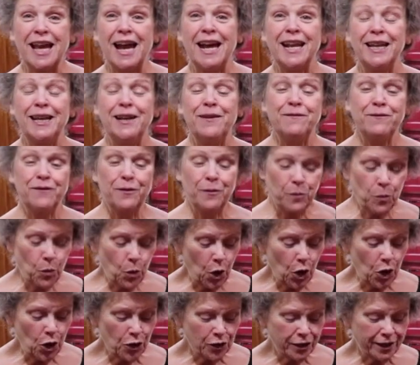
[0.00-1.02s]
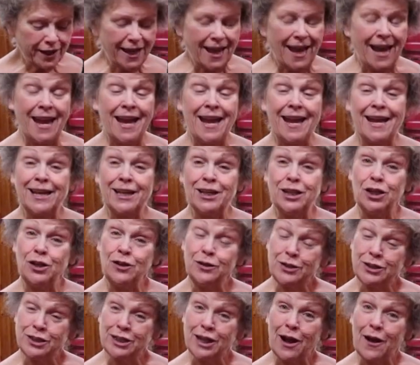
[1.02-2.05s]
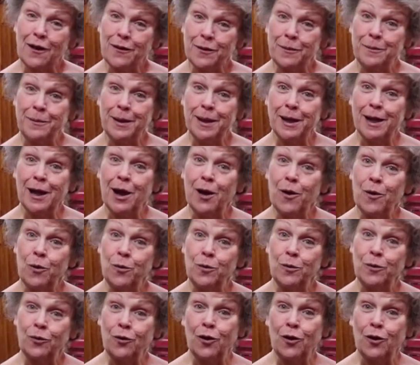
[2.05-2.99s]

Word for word: got in from work and you saw the big old